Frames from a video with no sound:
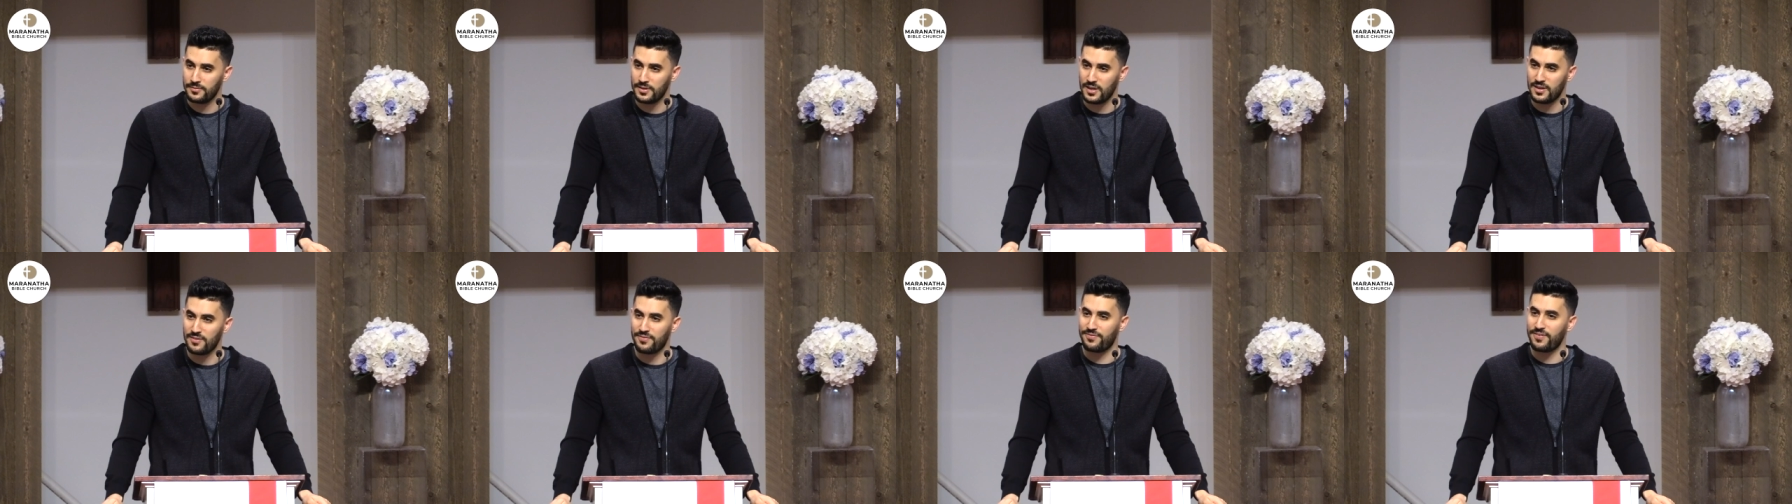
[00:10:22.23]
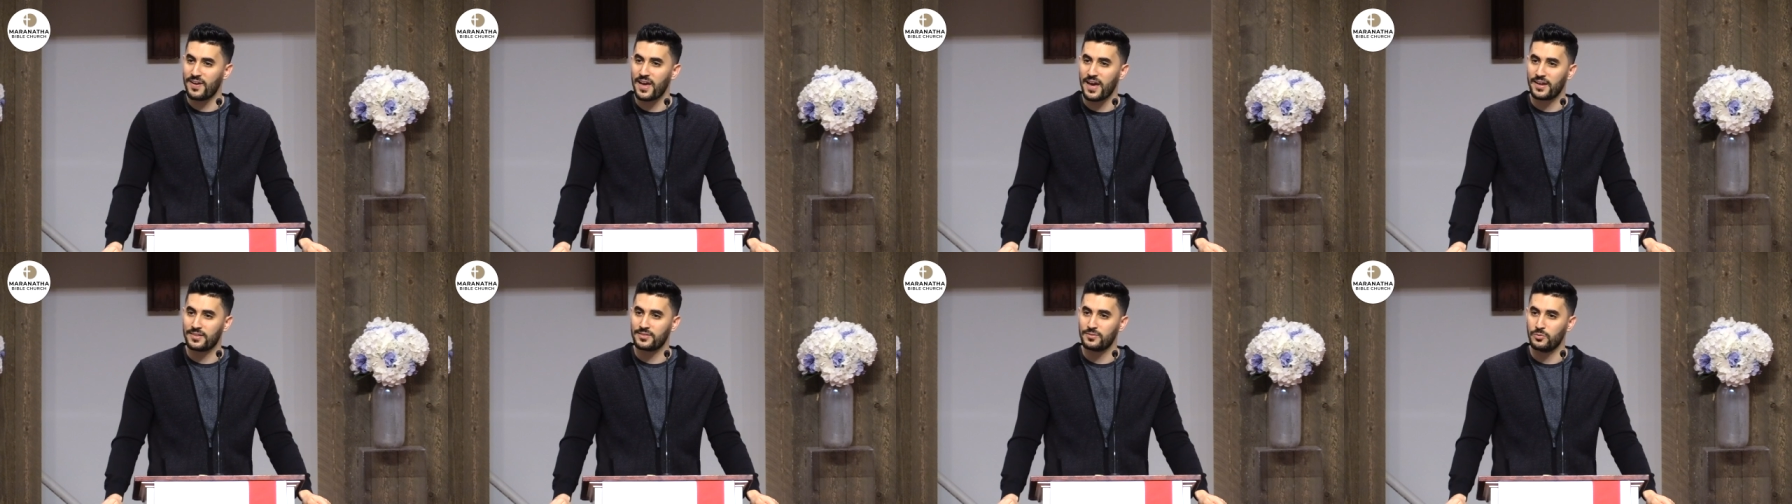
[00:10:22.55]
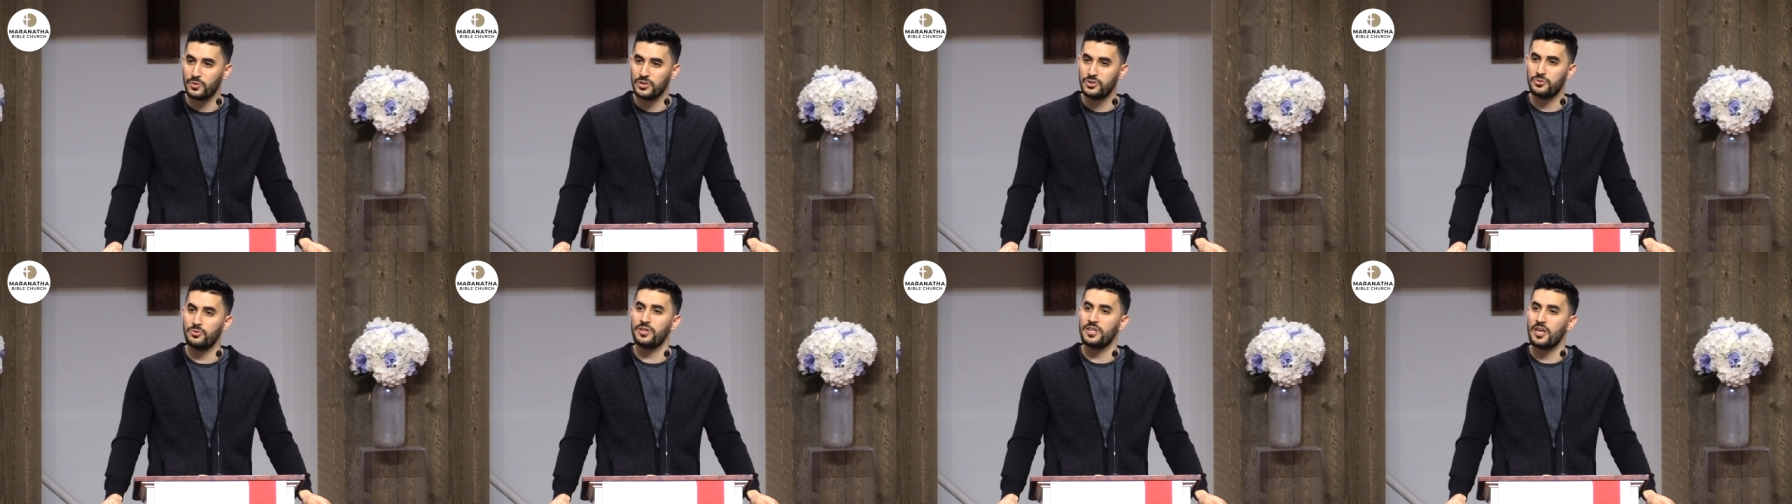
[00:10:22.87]
In fact,
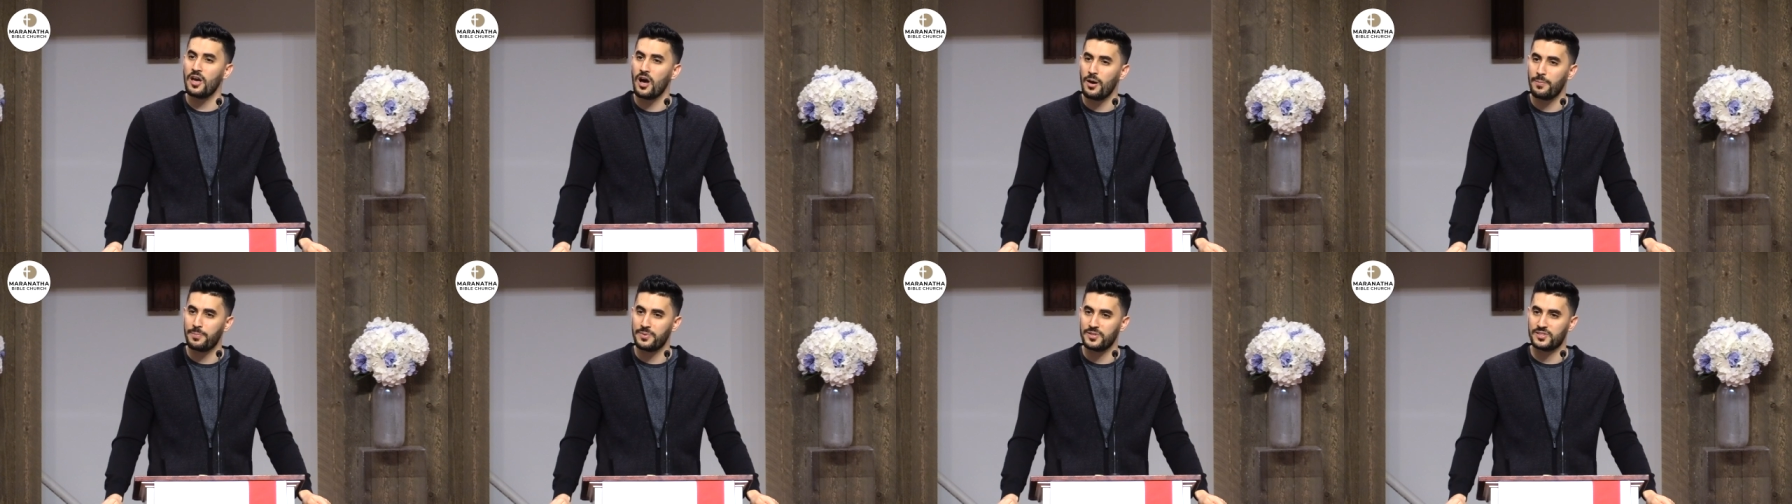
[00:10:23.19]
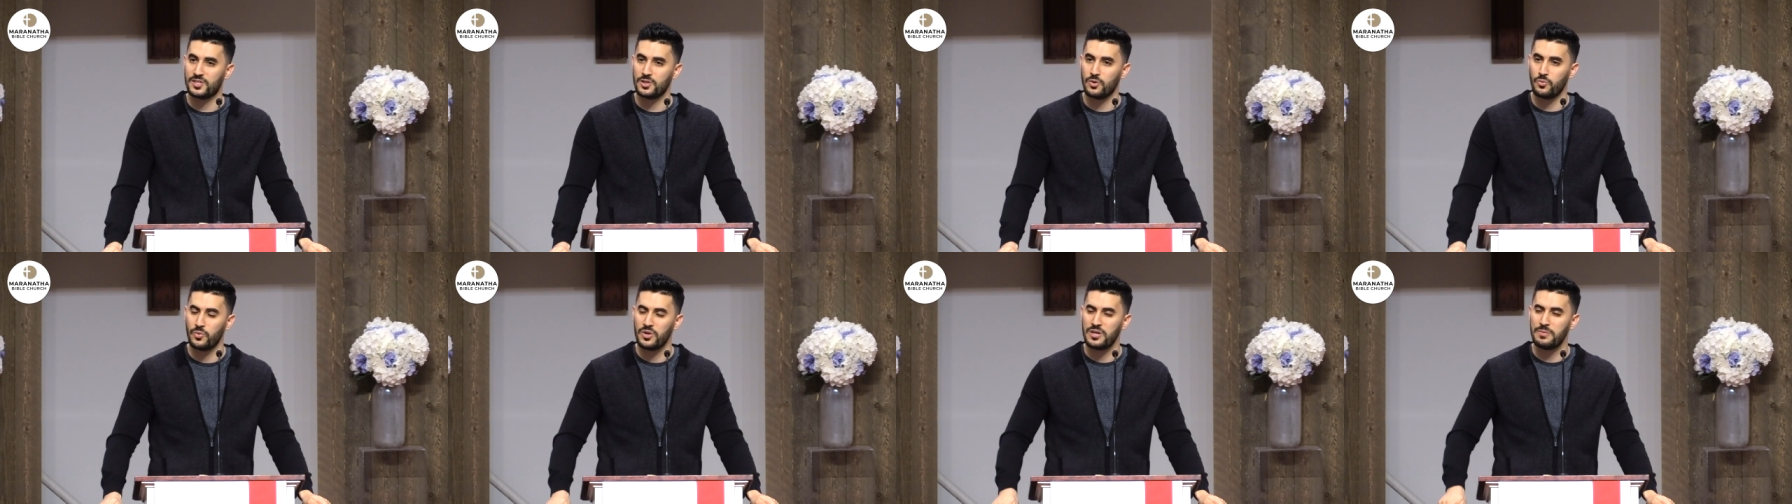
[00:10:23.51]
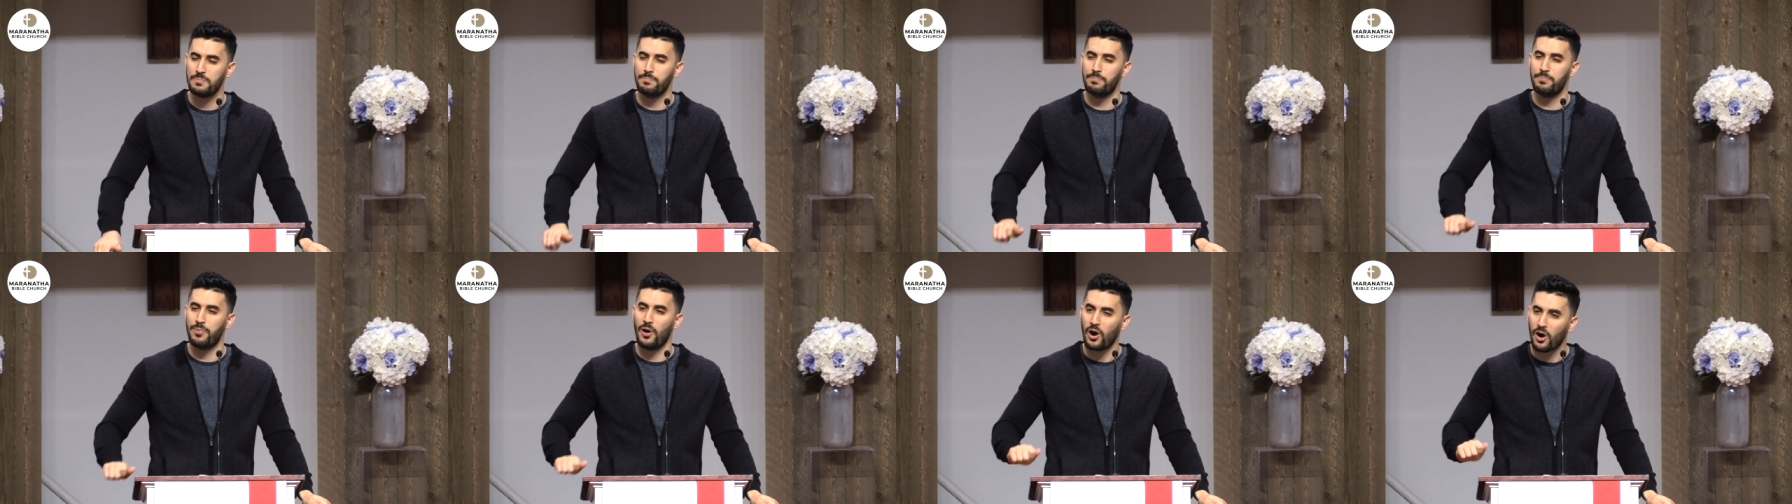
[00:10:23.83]
we do the opposite. We
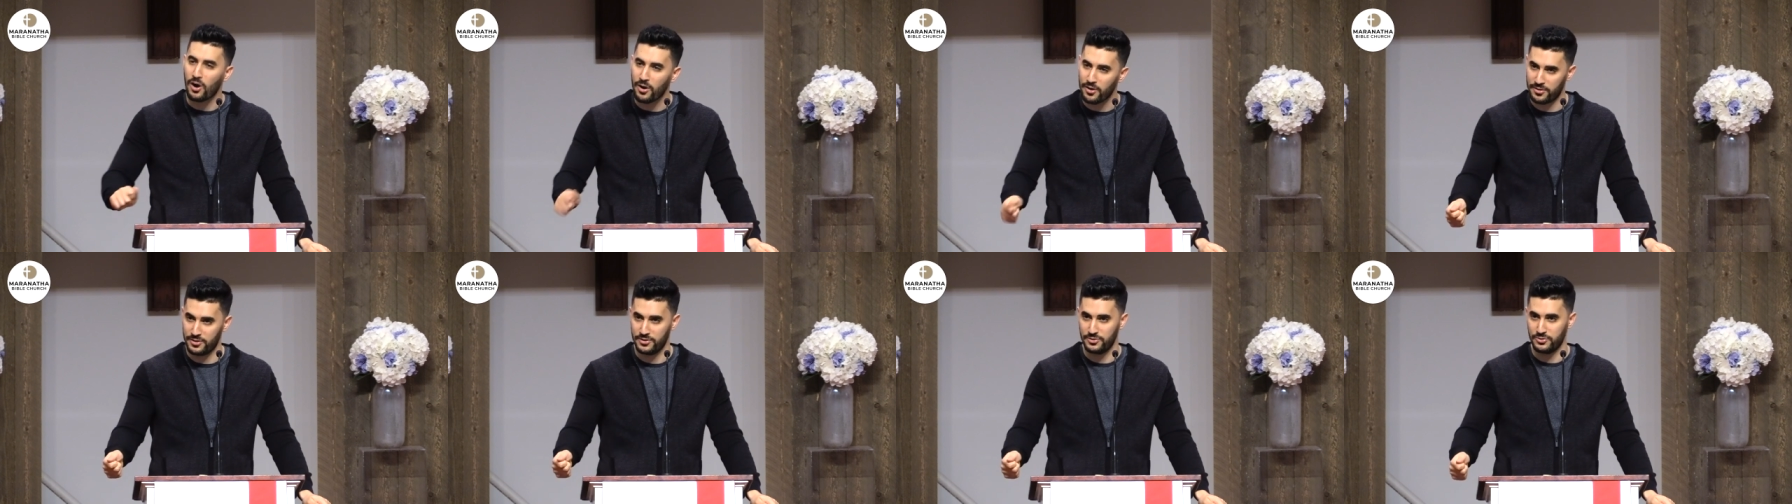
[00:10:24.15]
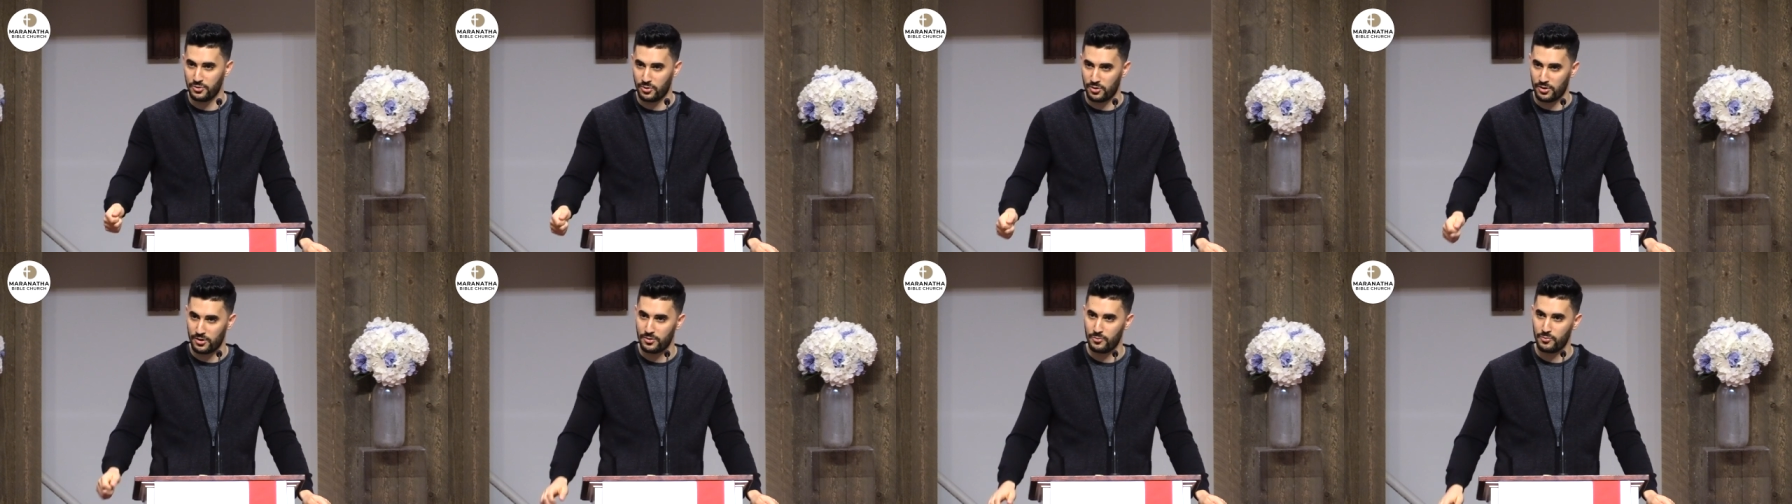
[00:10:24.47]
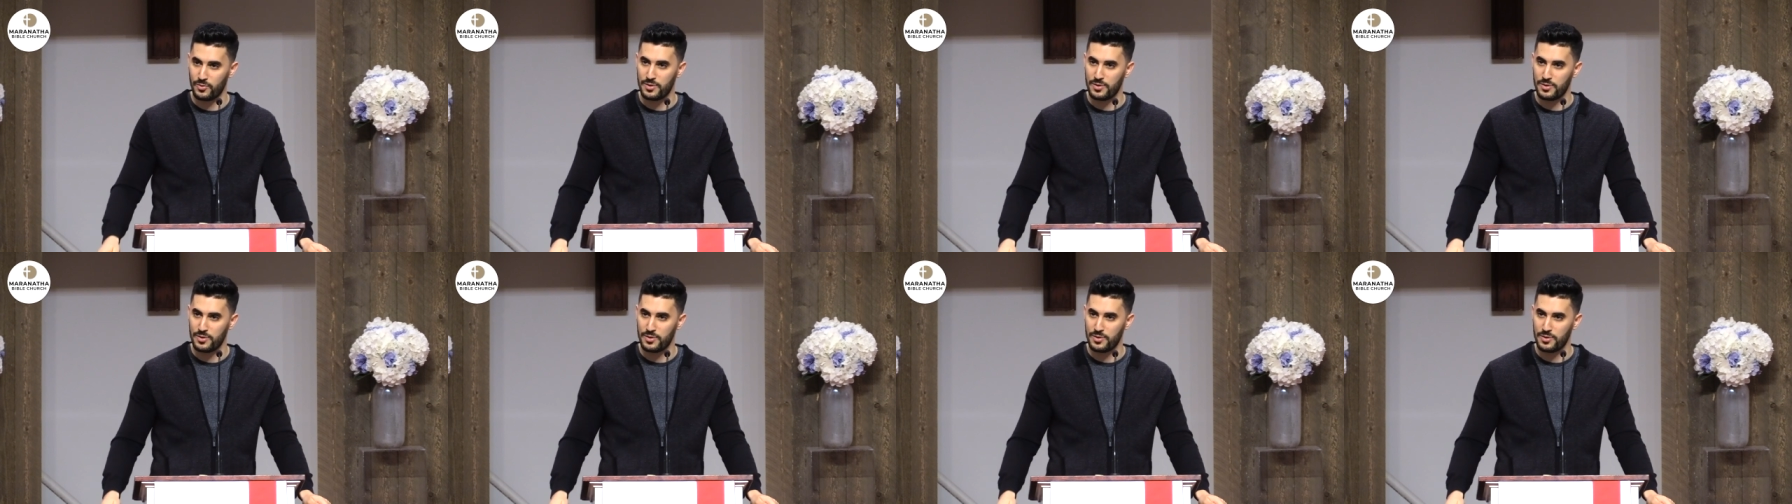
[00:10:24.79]
bar the door.